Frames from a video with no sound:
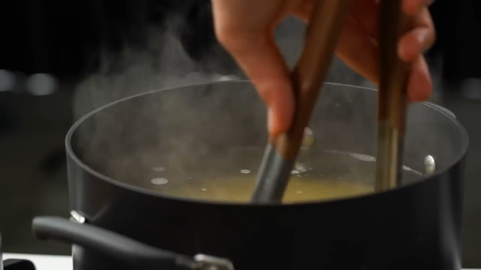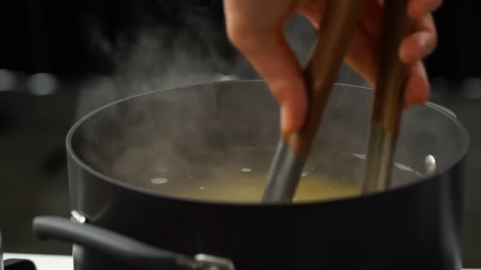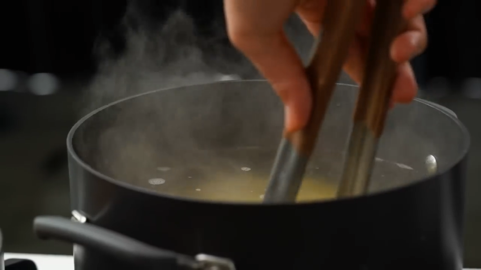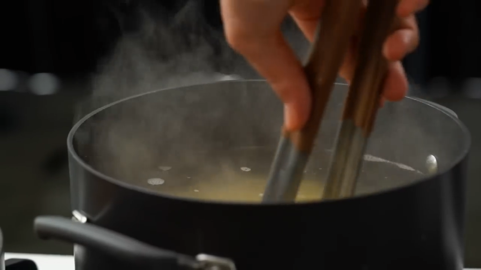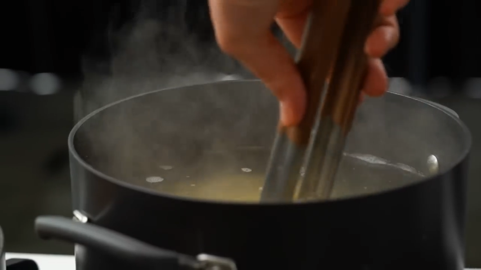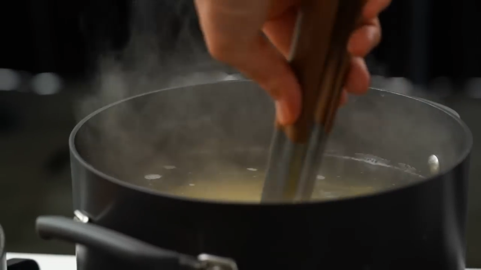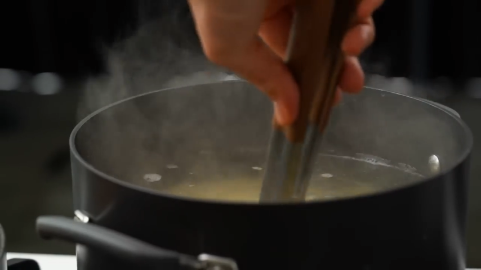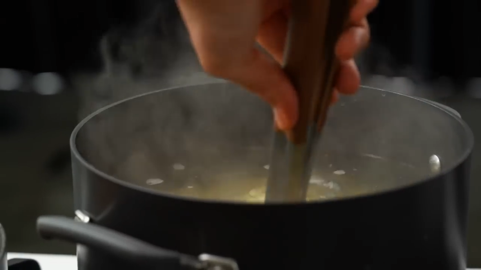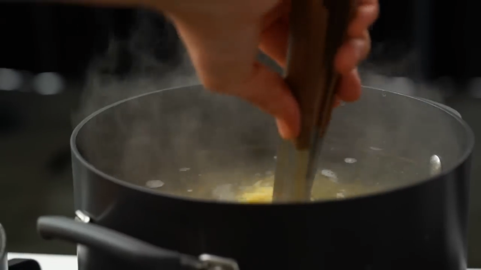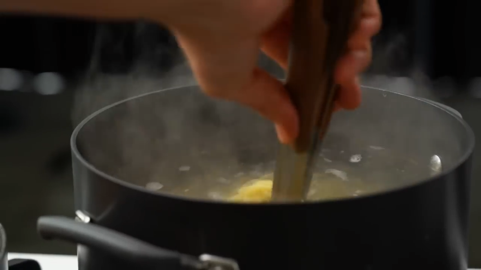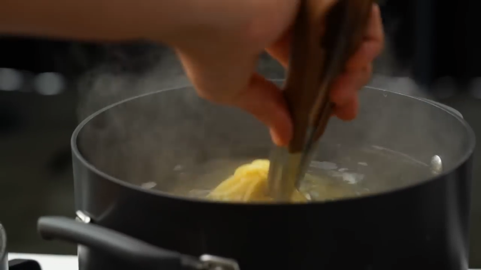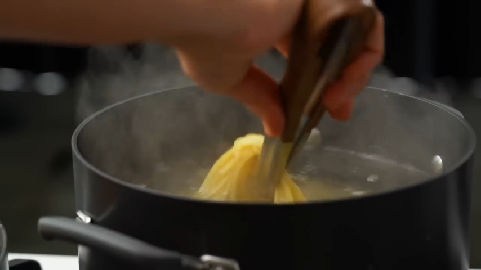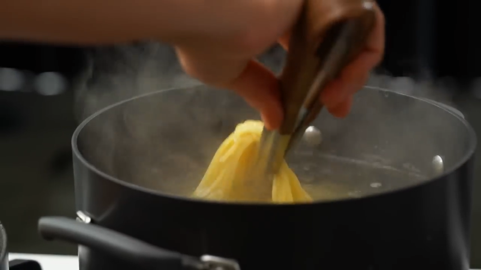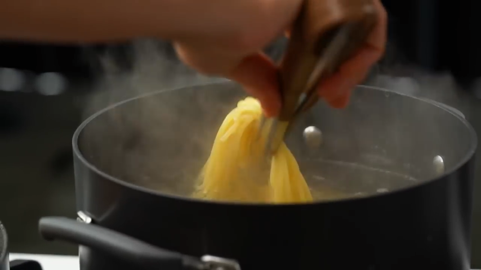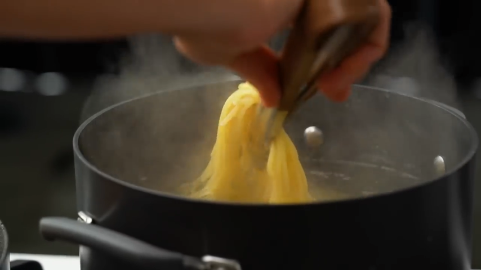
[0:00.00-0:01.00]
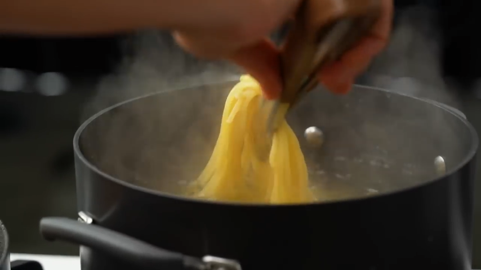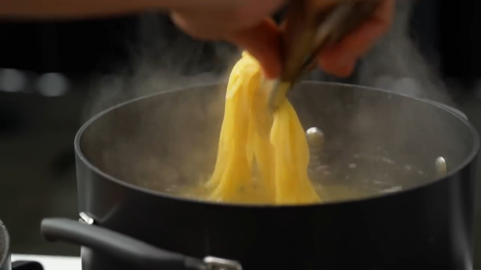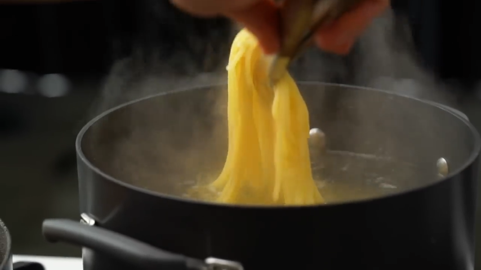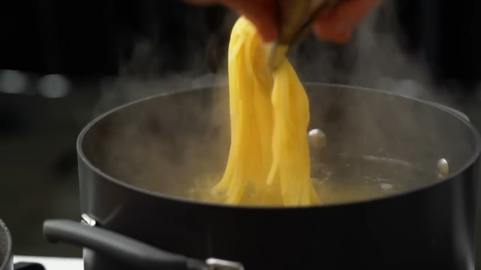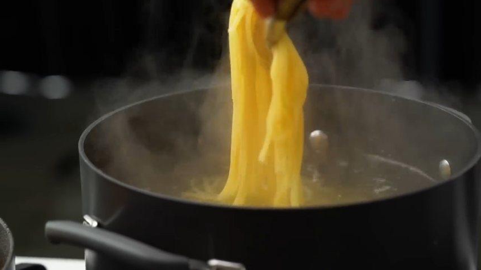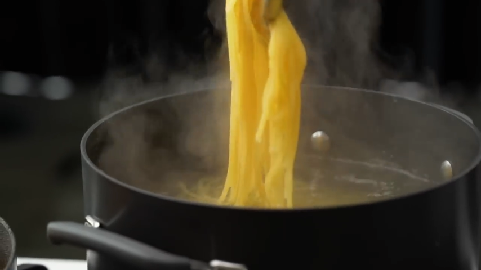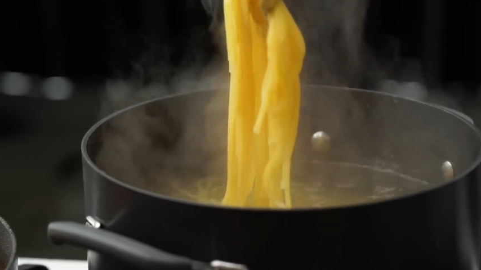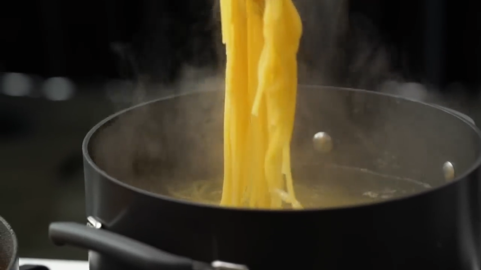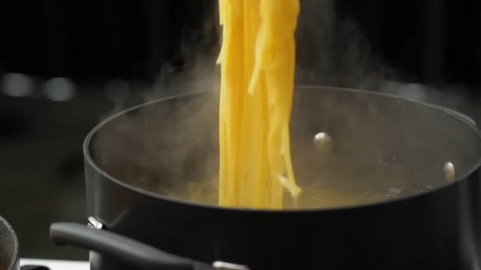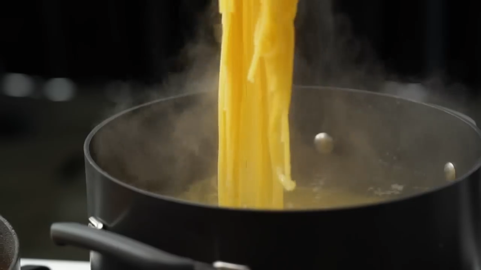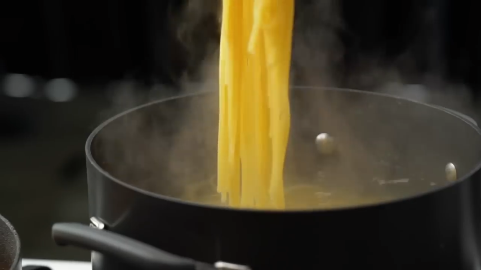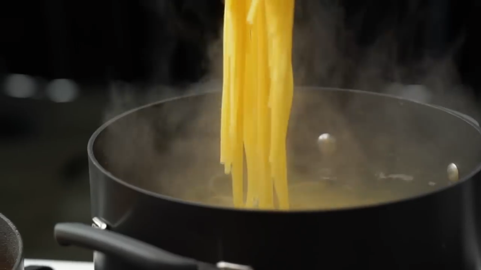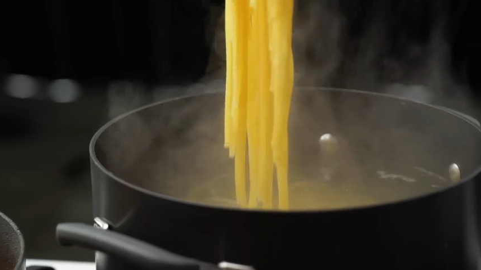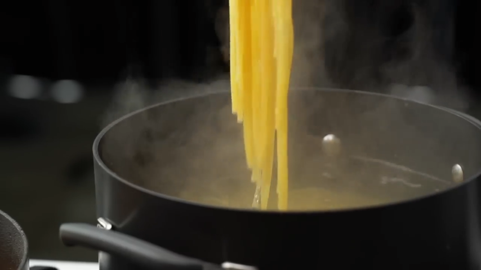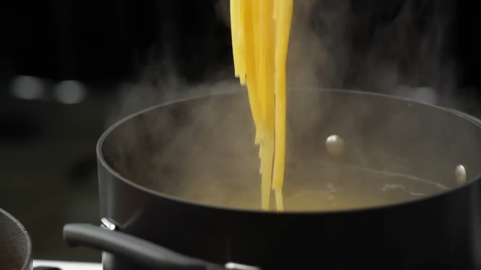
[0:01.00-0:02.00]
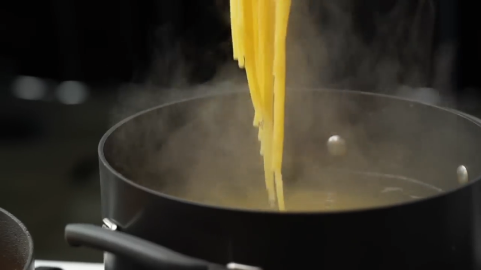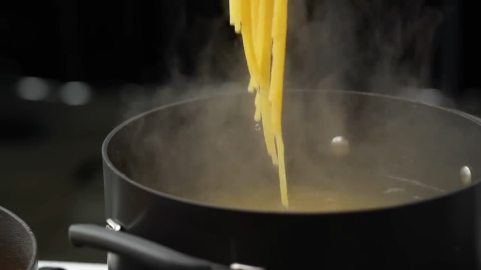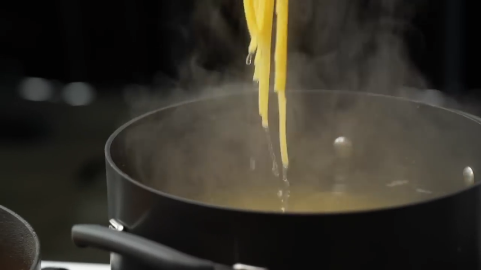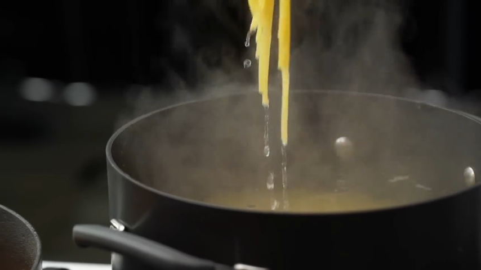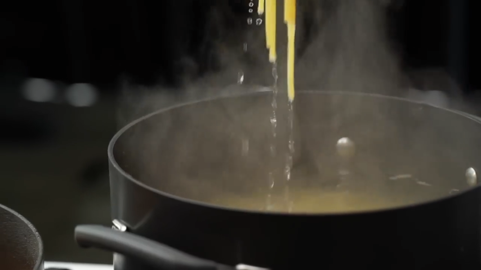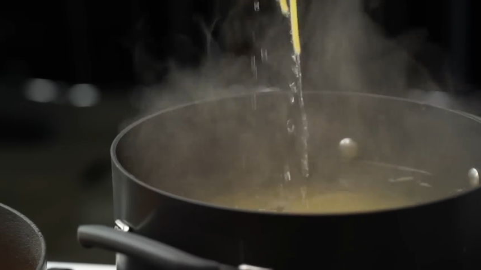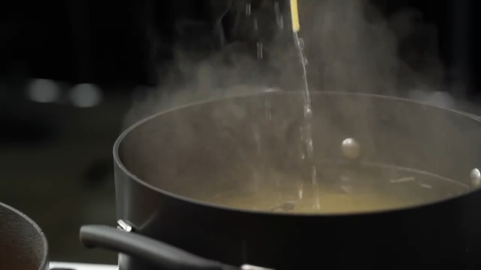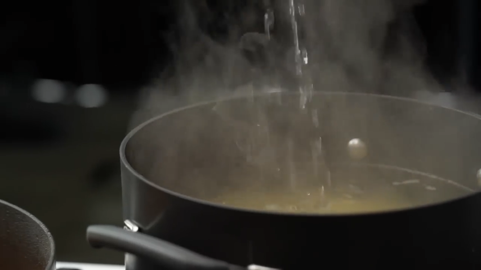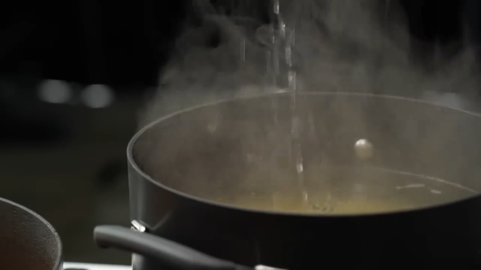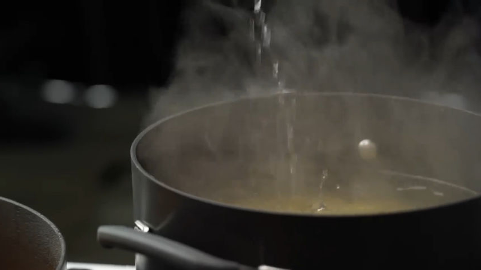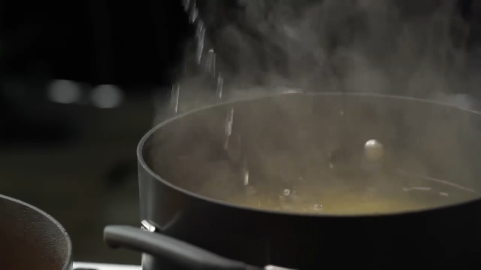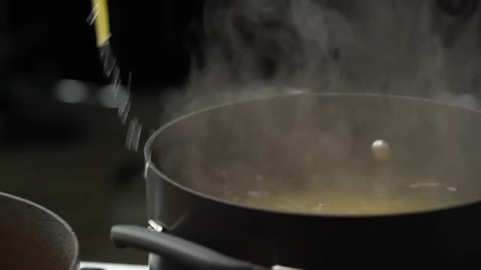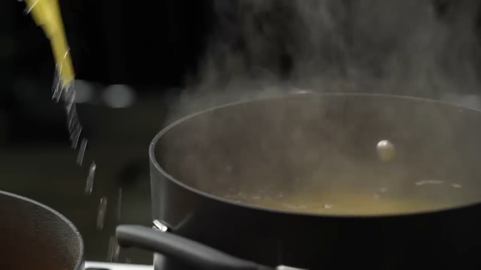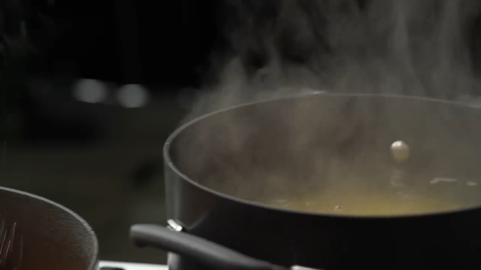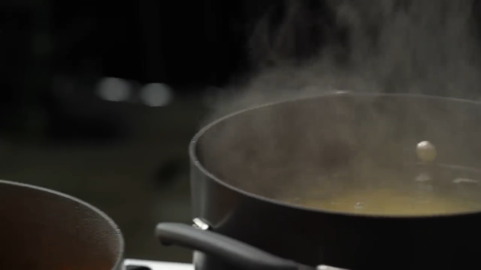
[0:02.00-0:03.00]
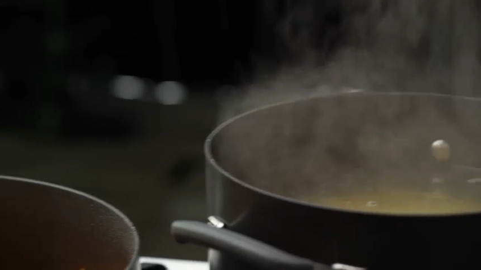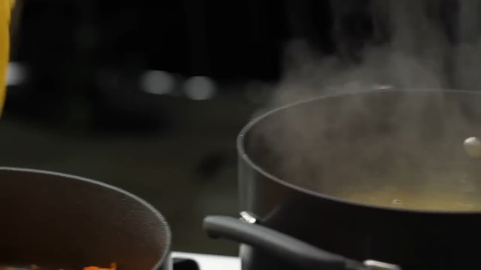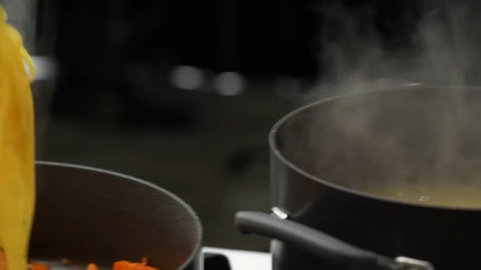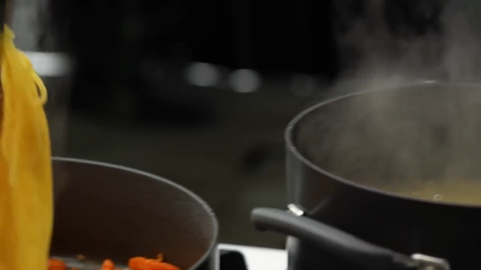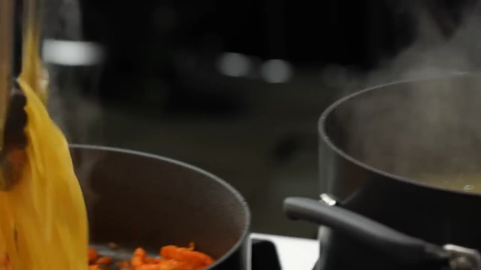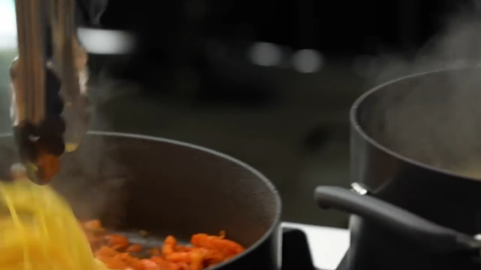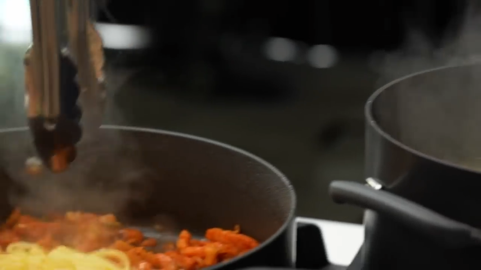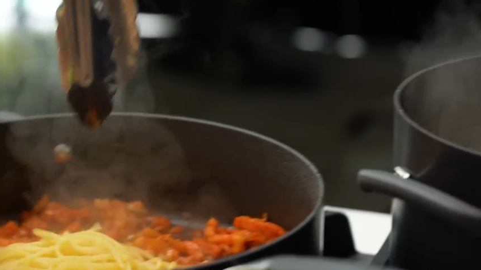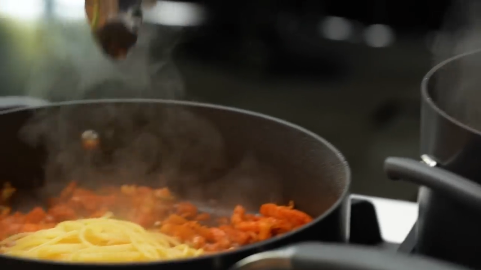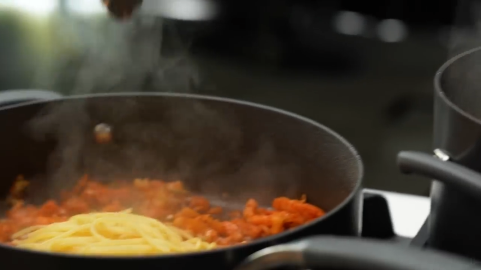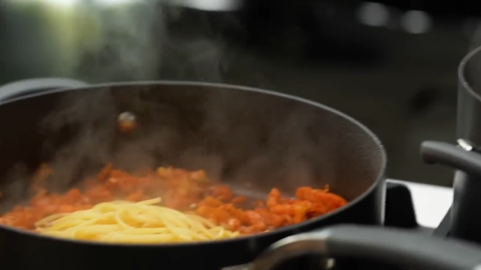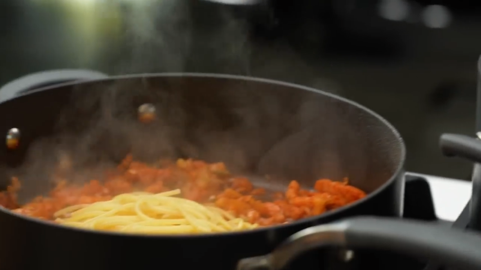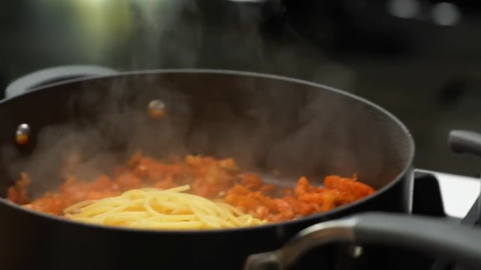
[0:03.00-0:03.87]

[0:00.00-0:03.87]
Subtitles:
No face is visible, so there are no lips to read.